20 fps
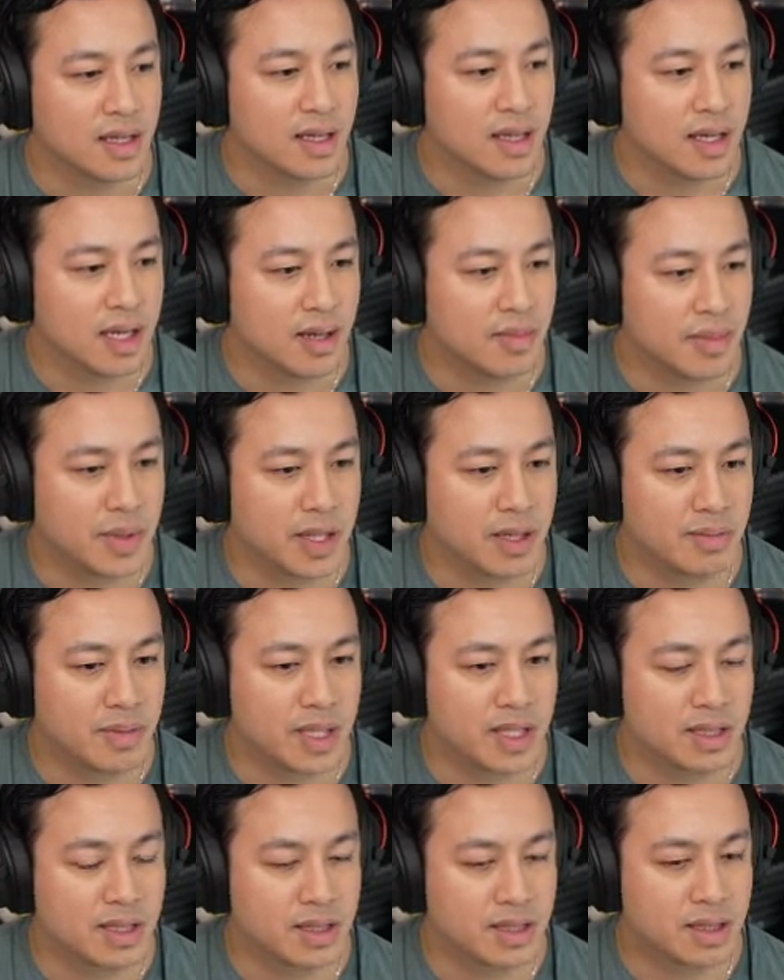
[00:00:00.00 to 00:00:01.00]
npm
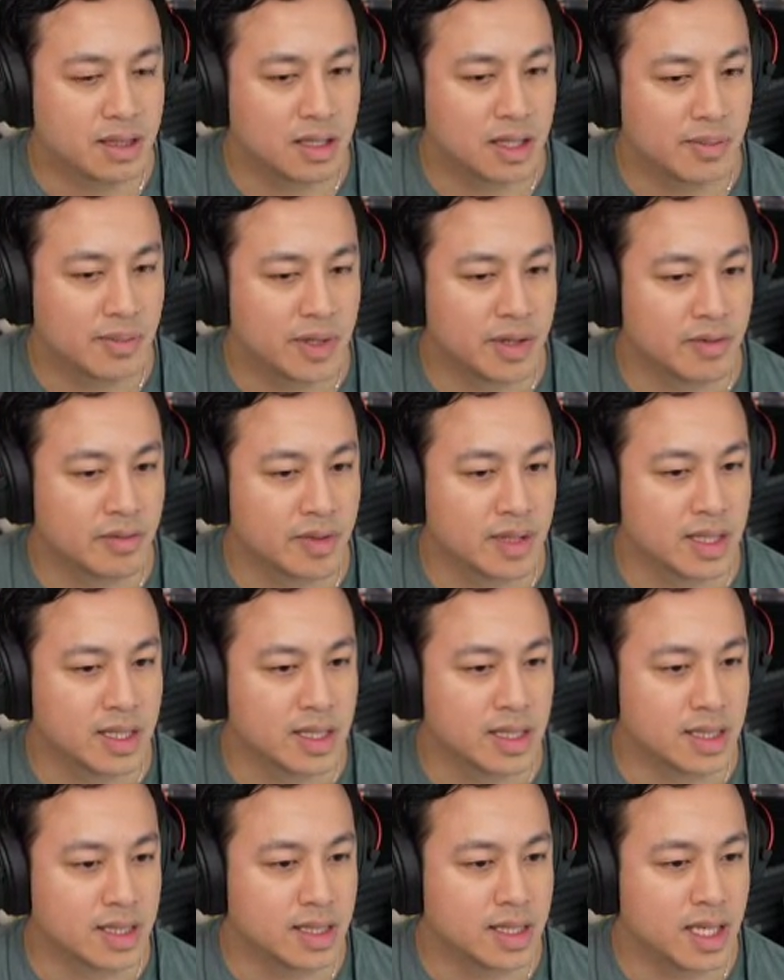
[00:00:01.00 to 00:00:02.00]
install npm run
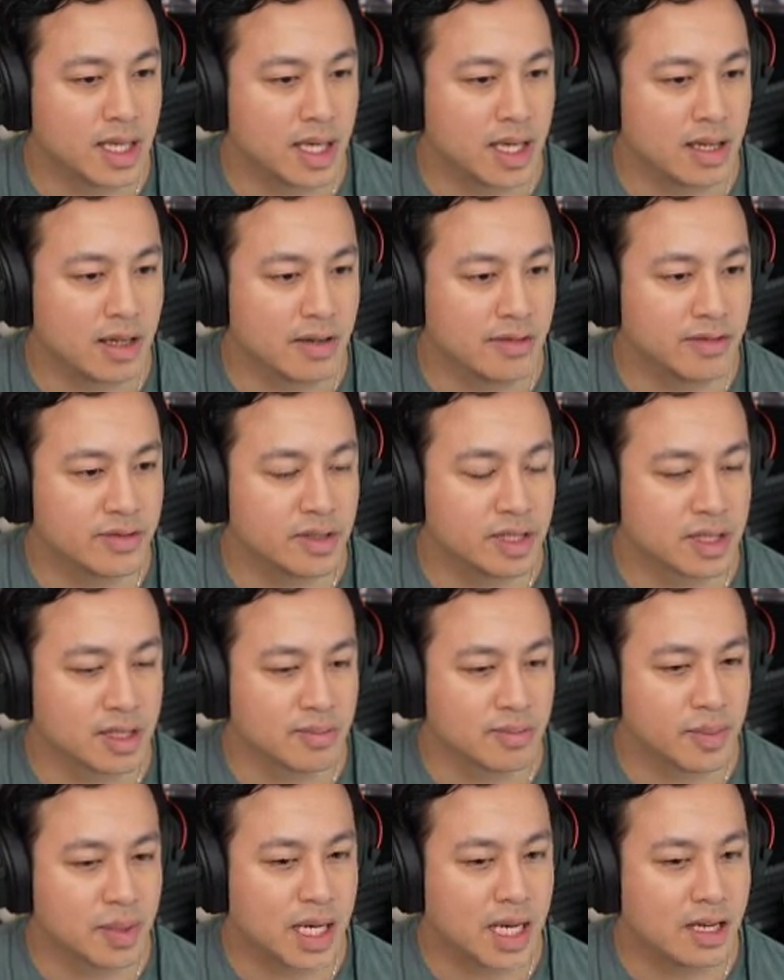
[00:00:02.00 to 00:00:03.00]
dev to
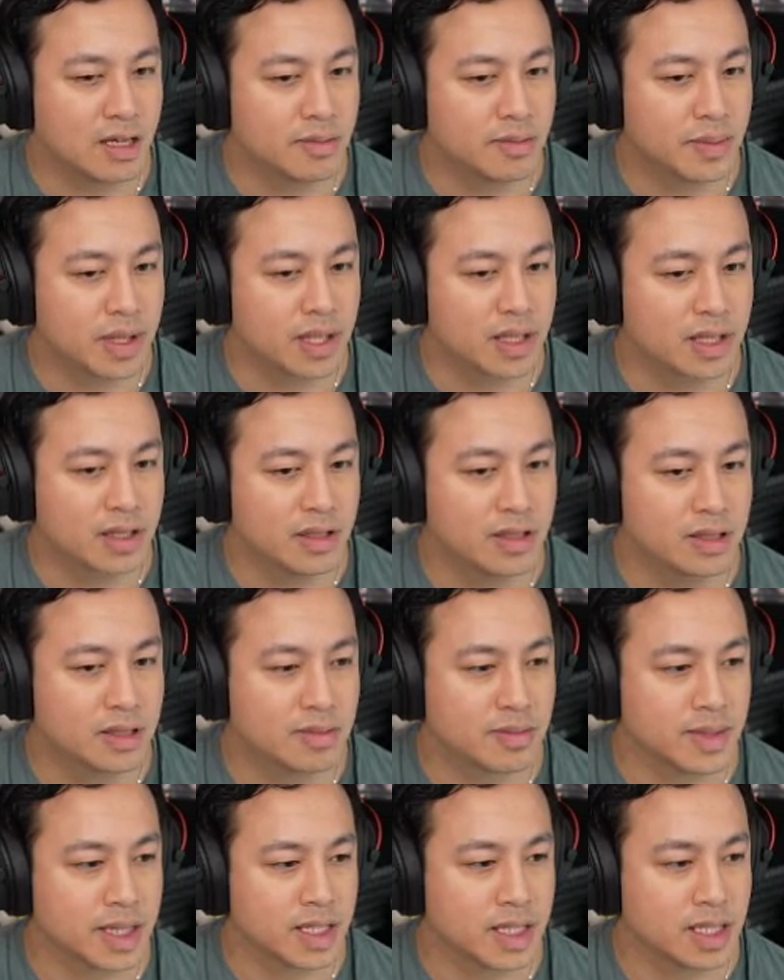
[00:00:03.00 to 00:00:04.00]
compile plugin to
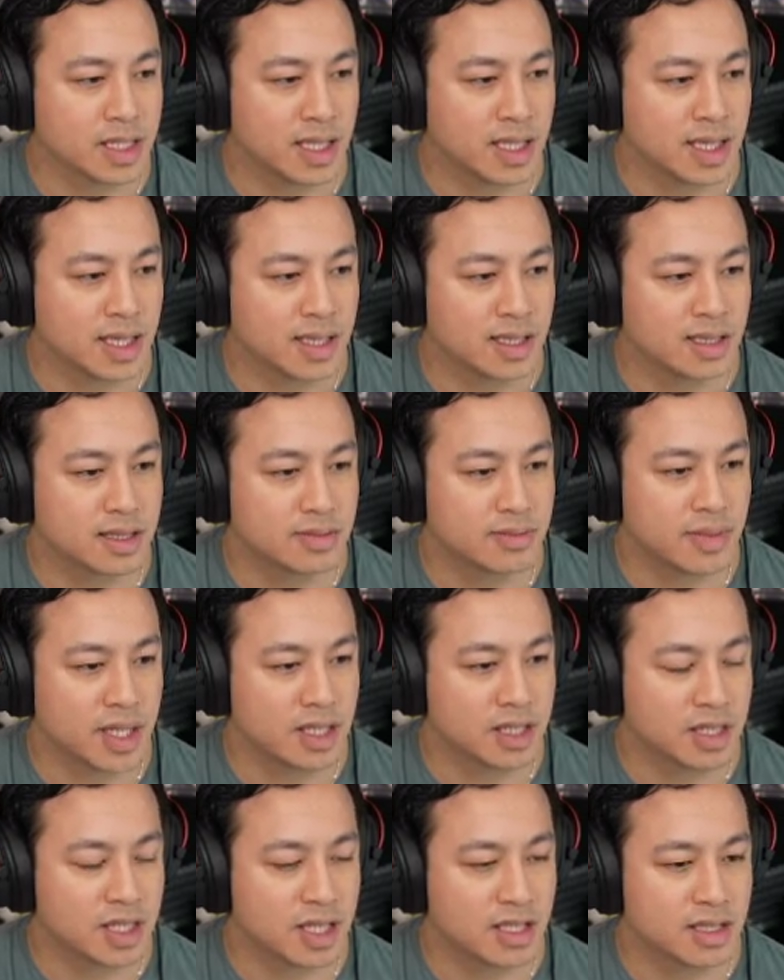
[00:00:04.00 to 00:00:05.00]
main.js, make
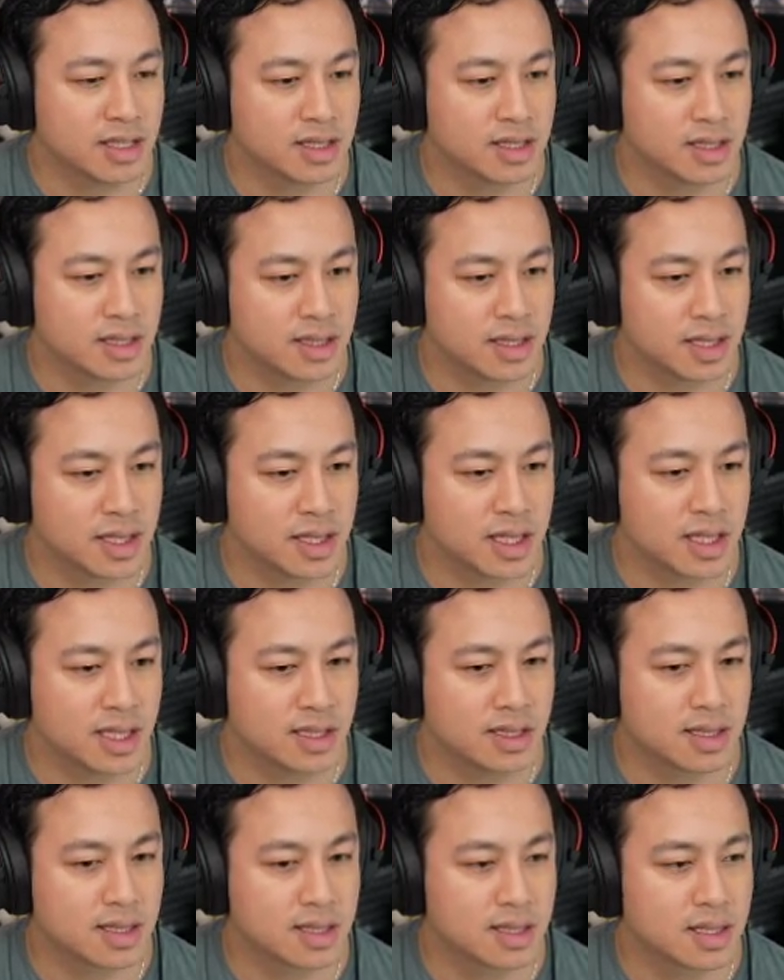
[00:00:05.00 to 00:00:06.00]
changes to
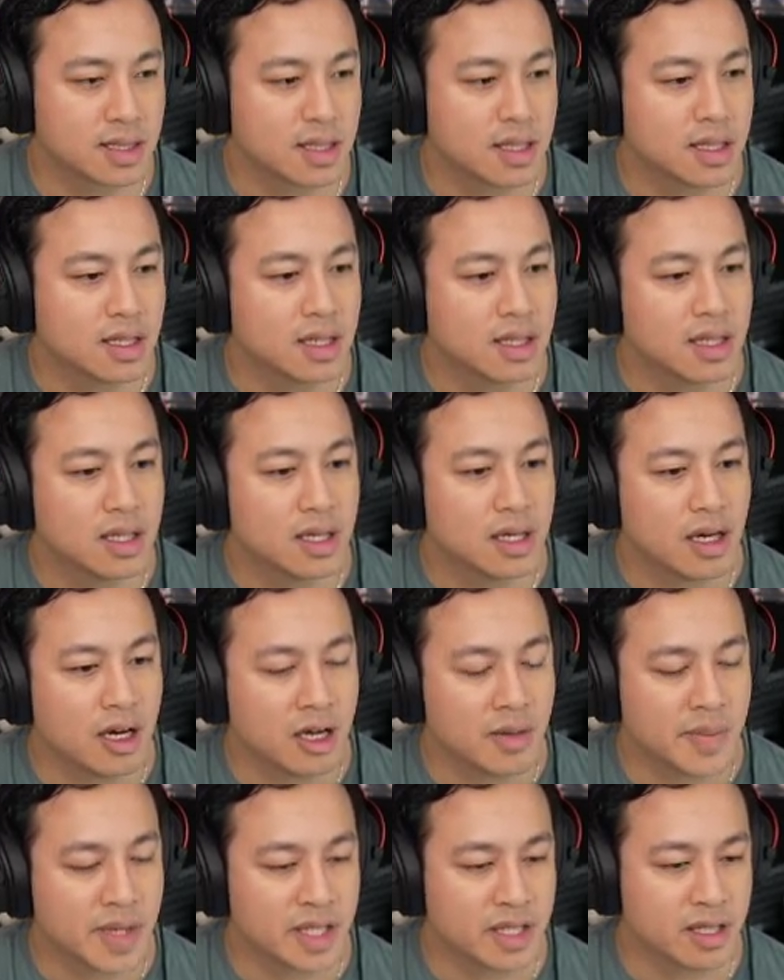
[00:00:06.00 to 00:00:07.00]
ts,
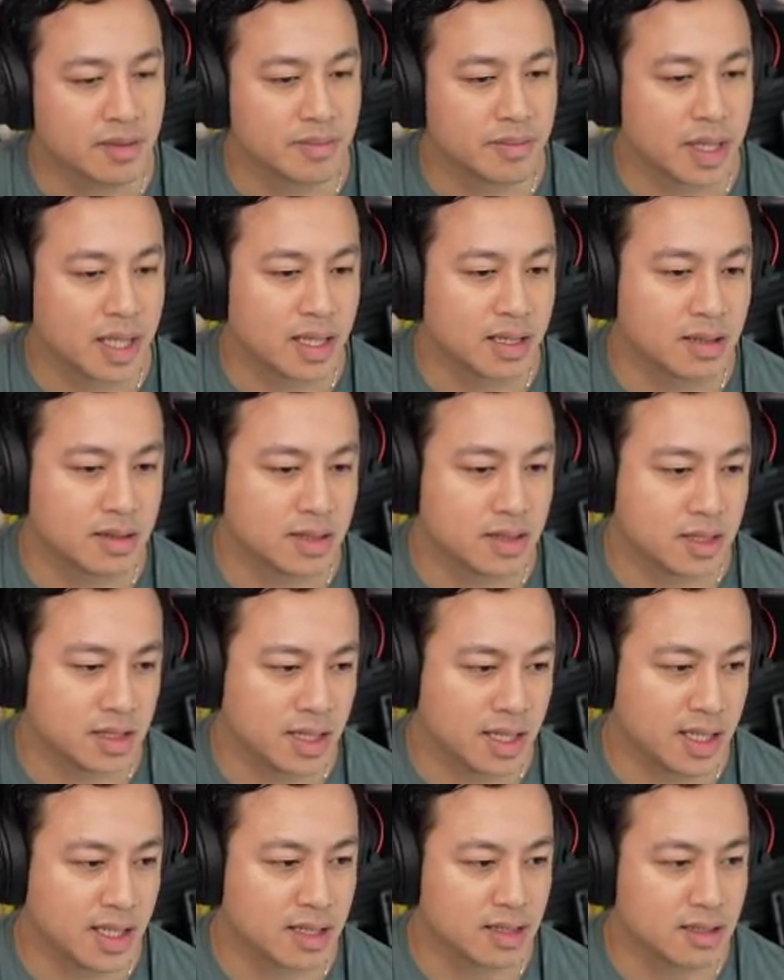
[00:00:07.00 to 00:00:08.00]
automatically compile to
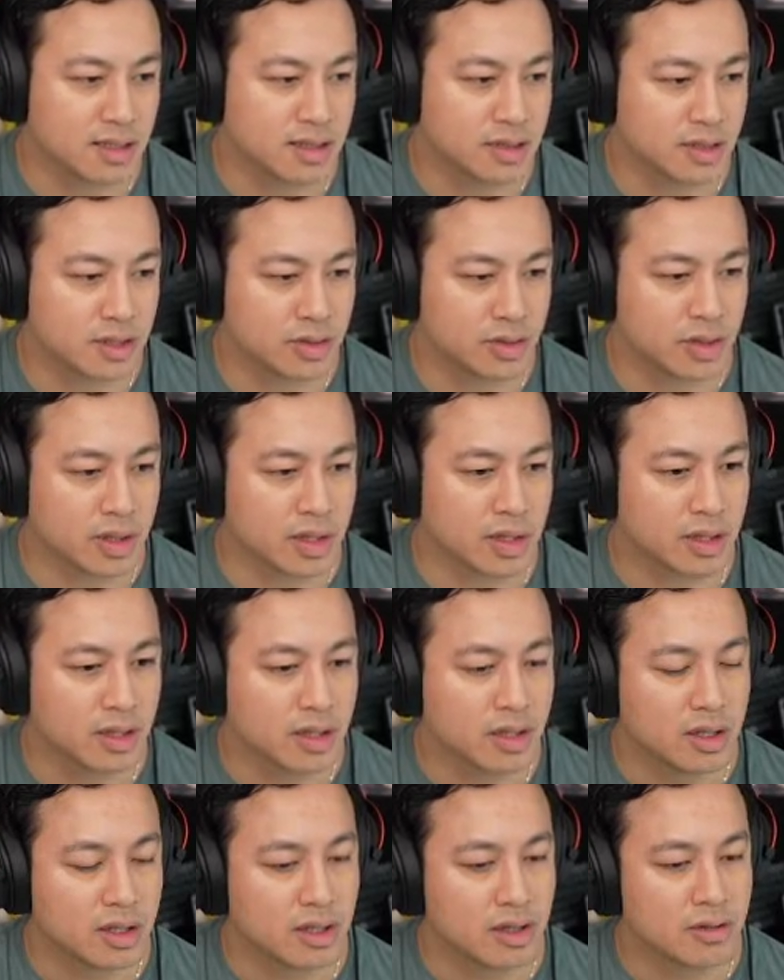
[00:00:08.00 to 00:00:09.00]
JS. Sure.
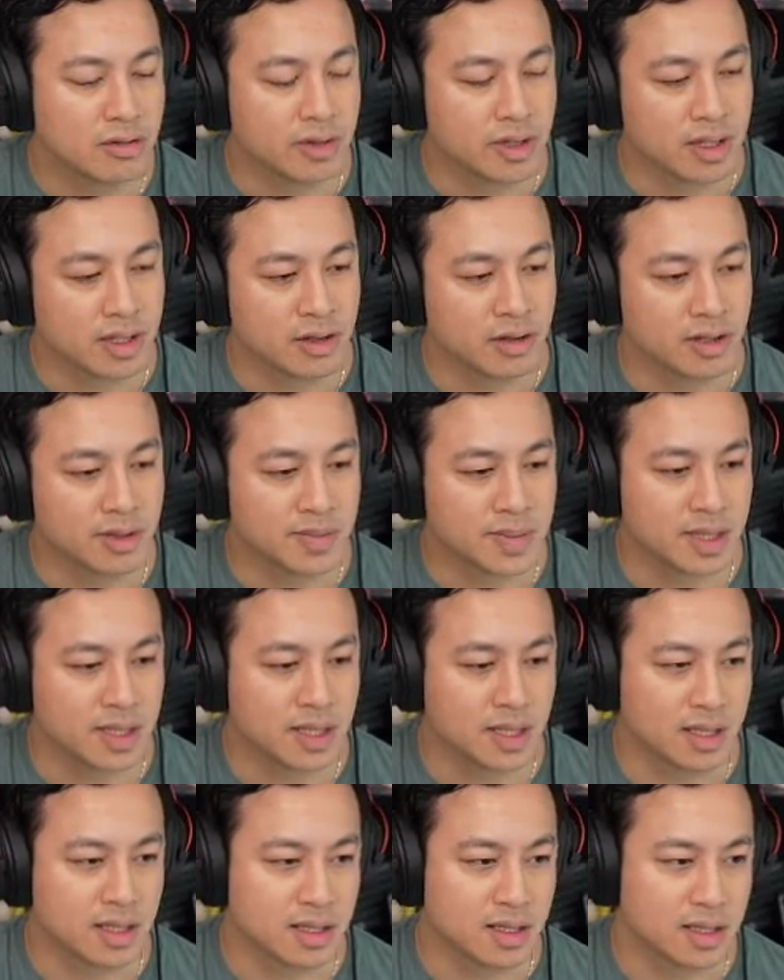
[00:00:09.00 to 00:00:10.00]
Reload
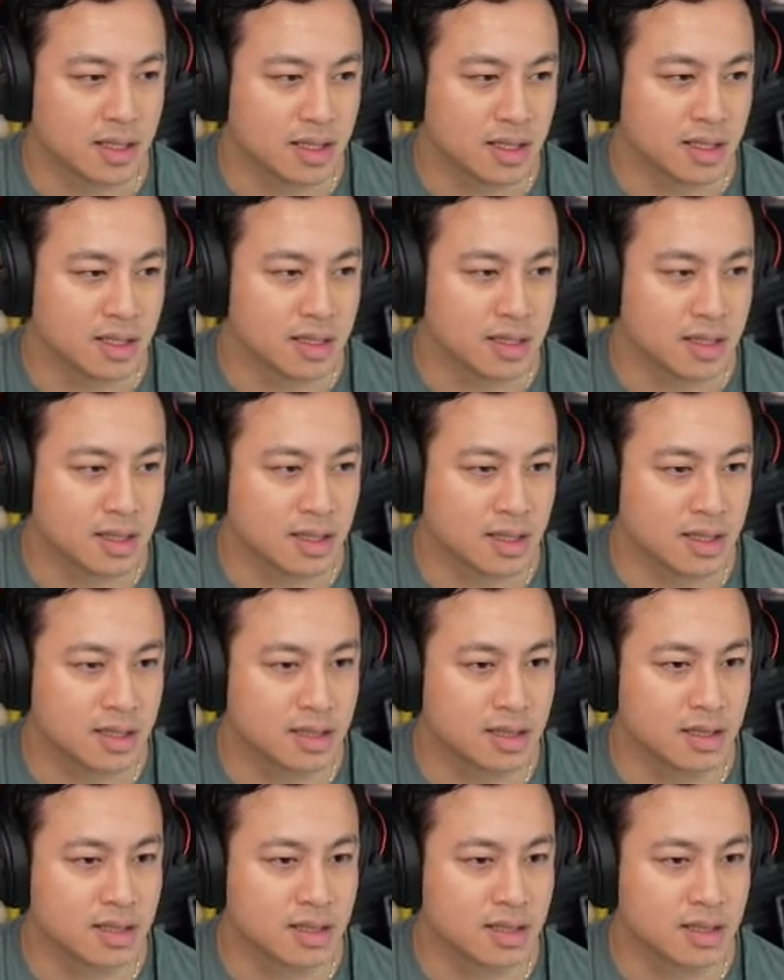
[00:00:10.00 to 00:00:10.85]
Obsidian into this.